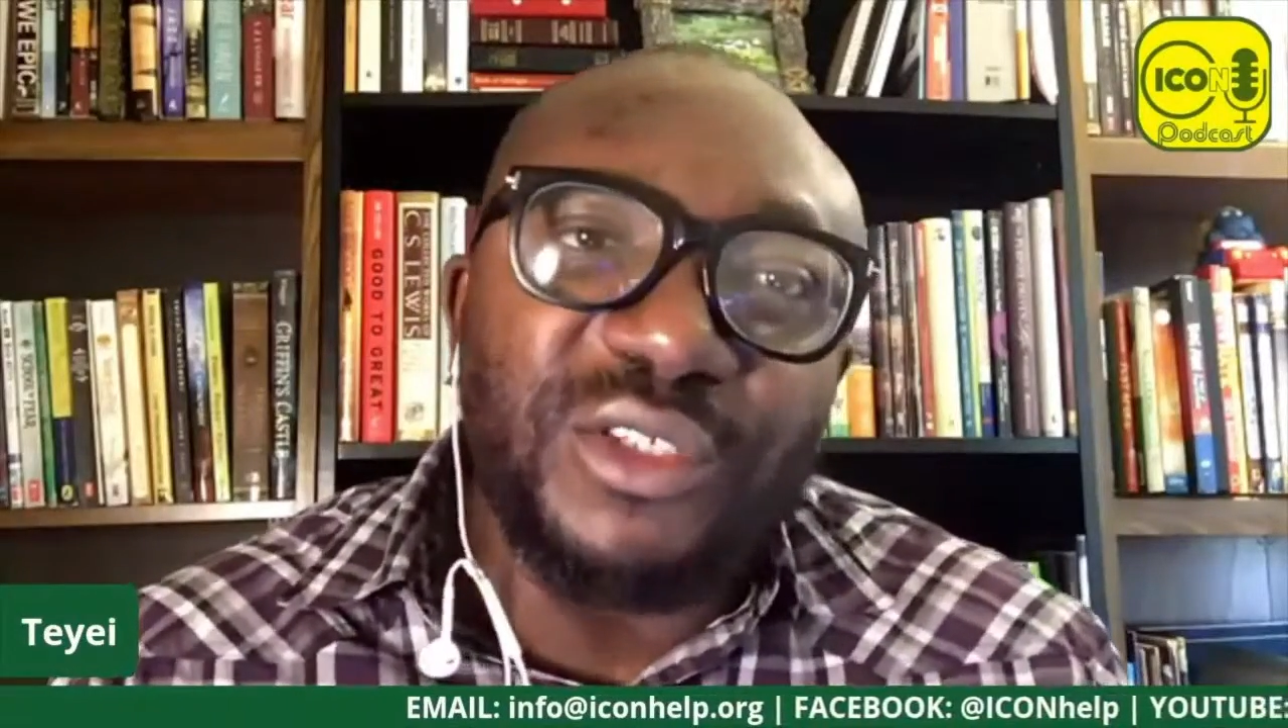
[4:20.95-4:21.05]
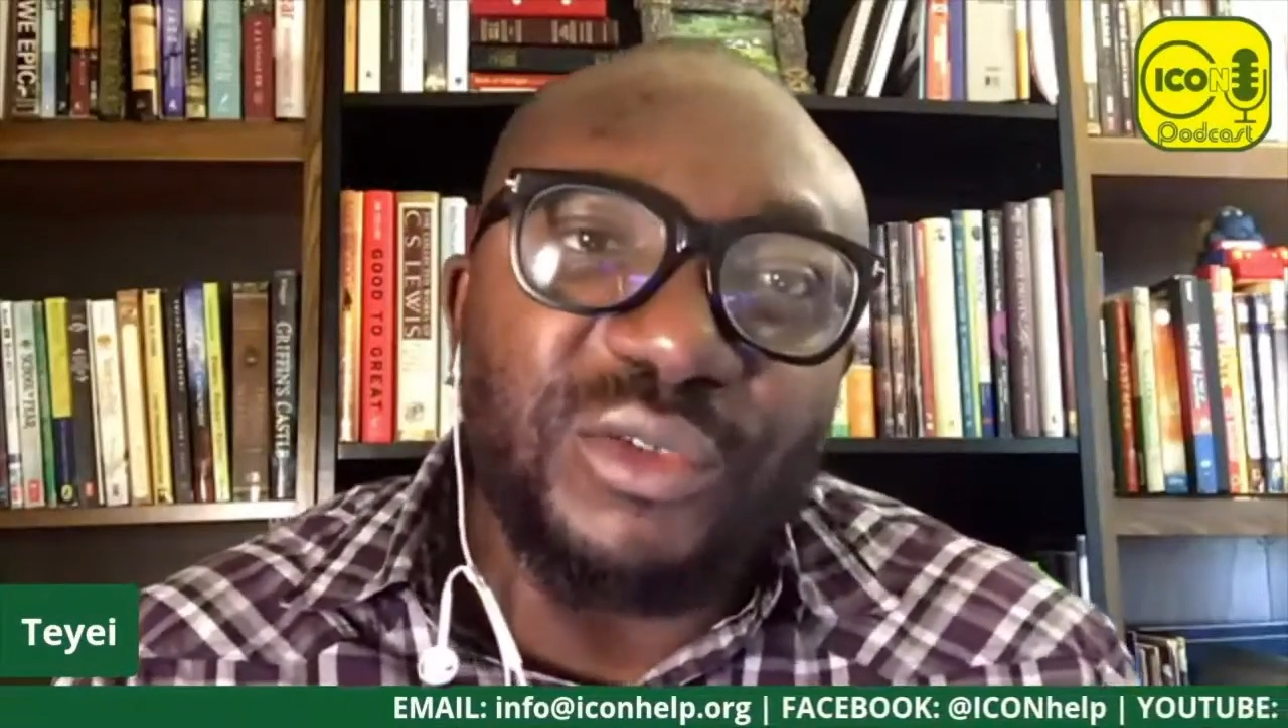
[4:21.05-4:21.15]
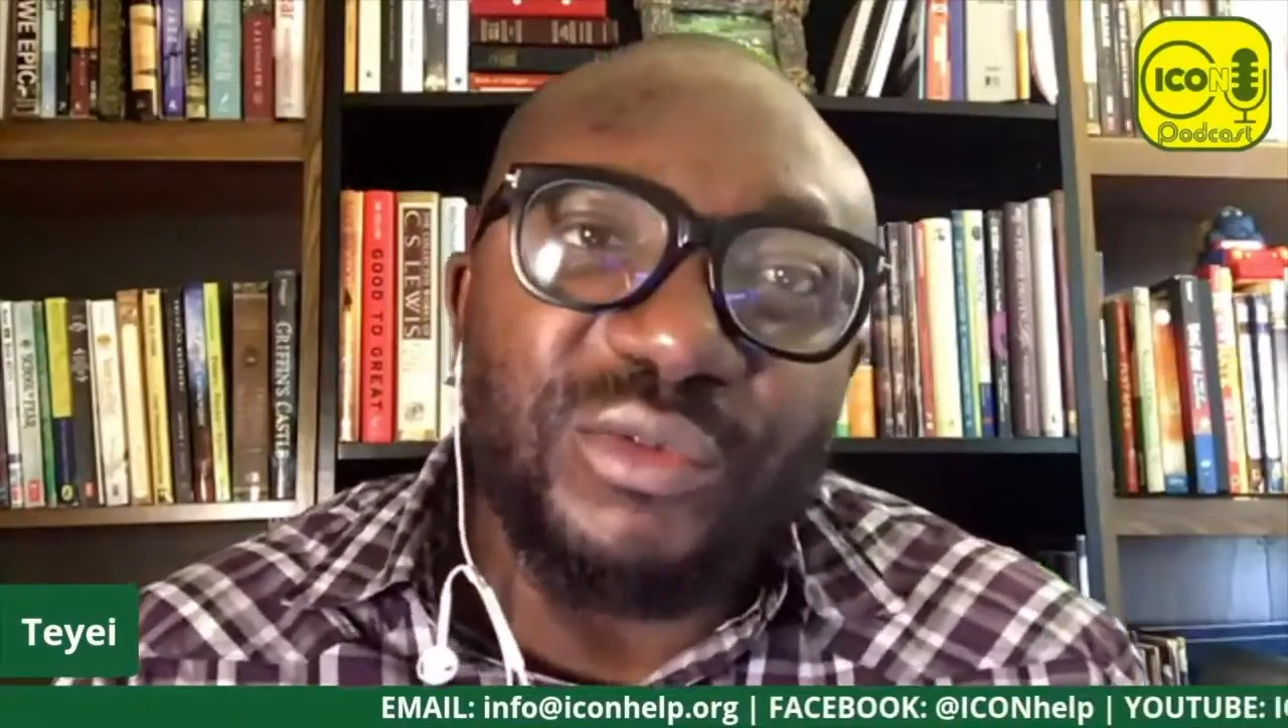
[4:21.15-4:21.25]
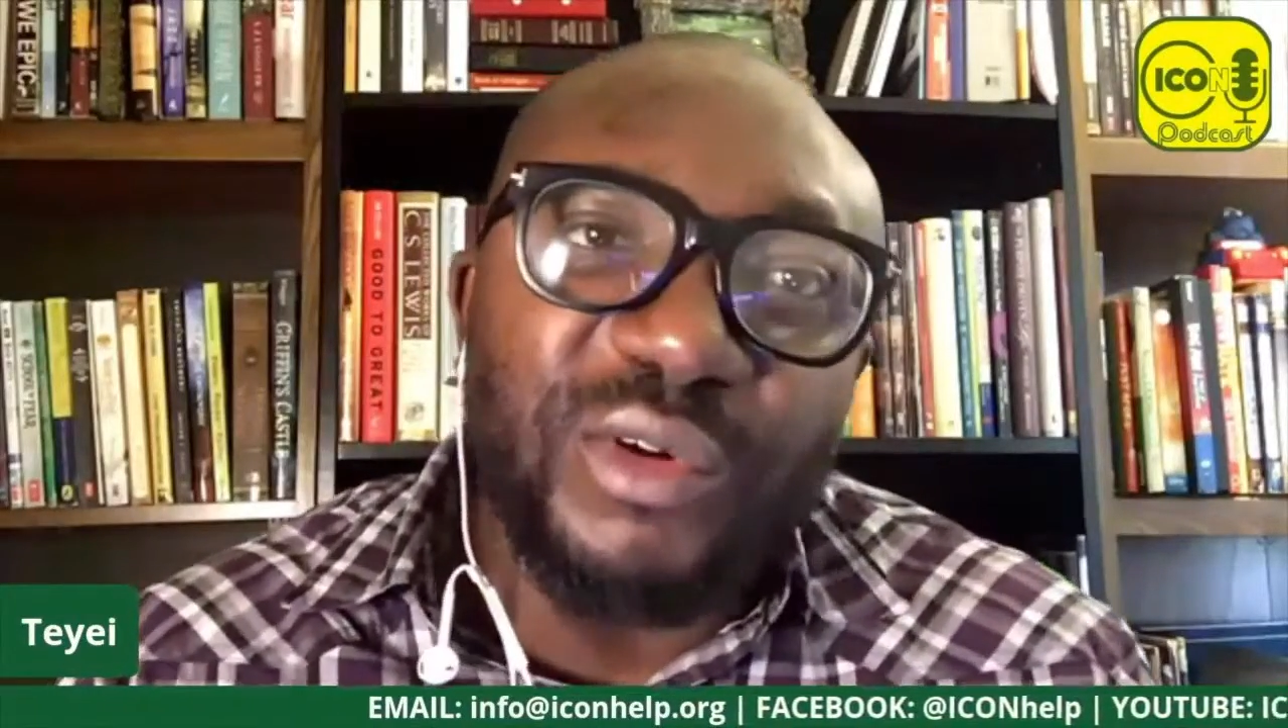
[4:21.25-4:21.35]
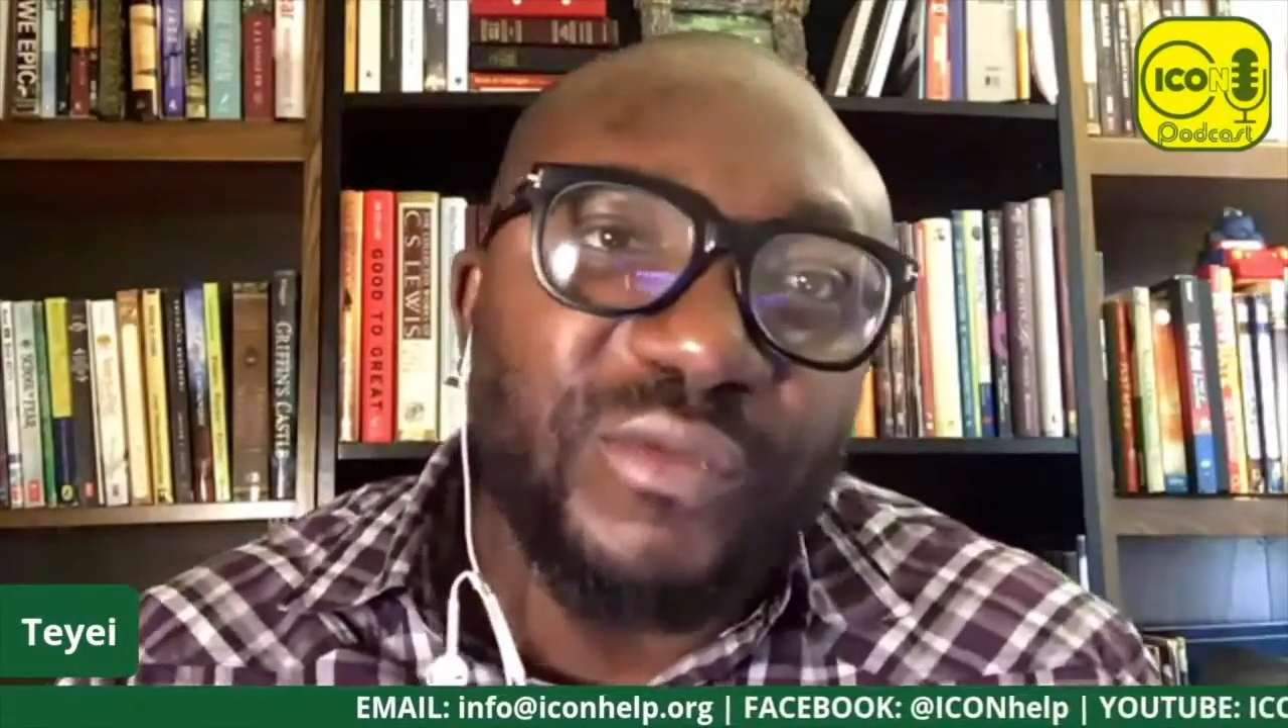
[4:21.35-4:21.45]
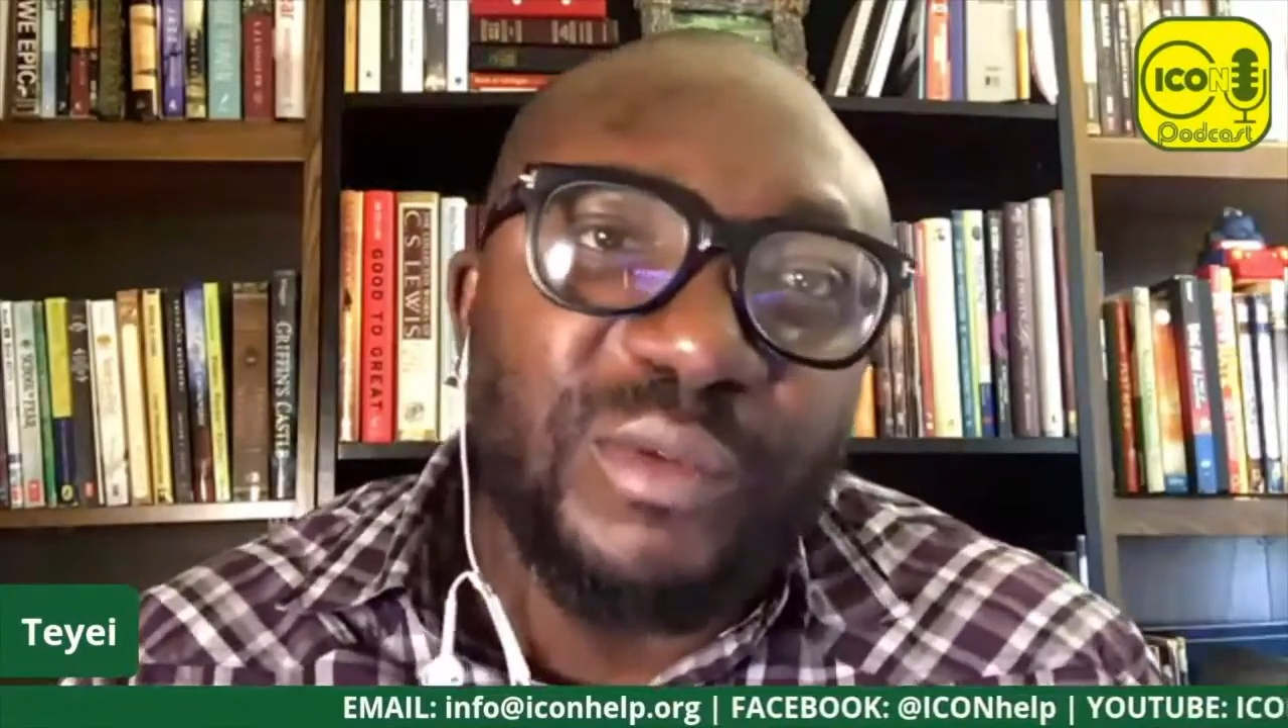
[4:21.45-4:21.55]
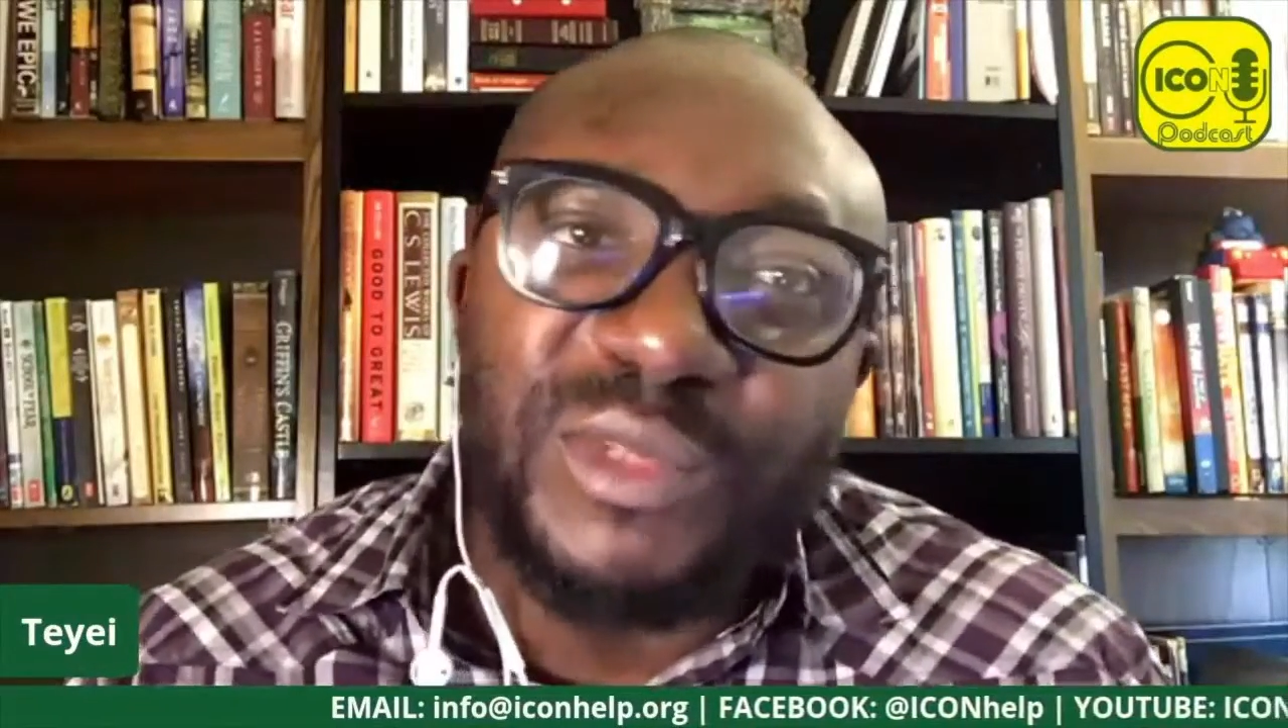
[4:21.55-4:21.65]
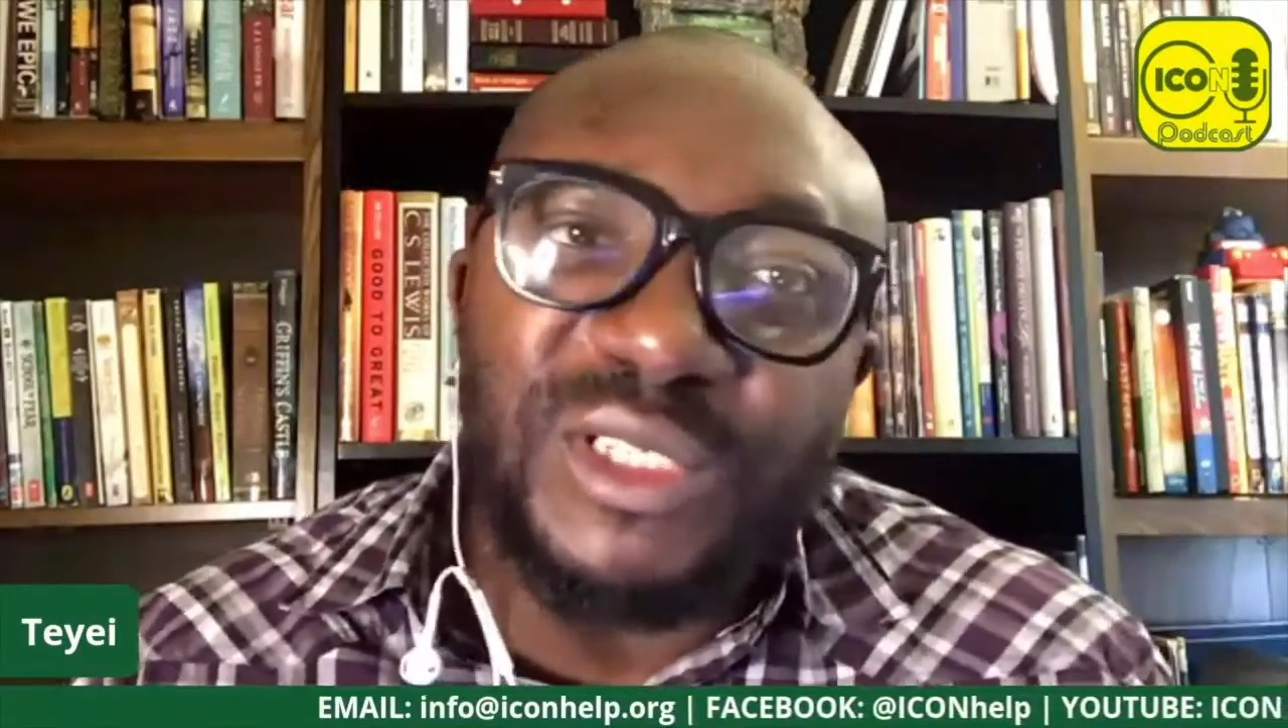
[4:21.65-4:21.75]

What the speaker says: children from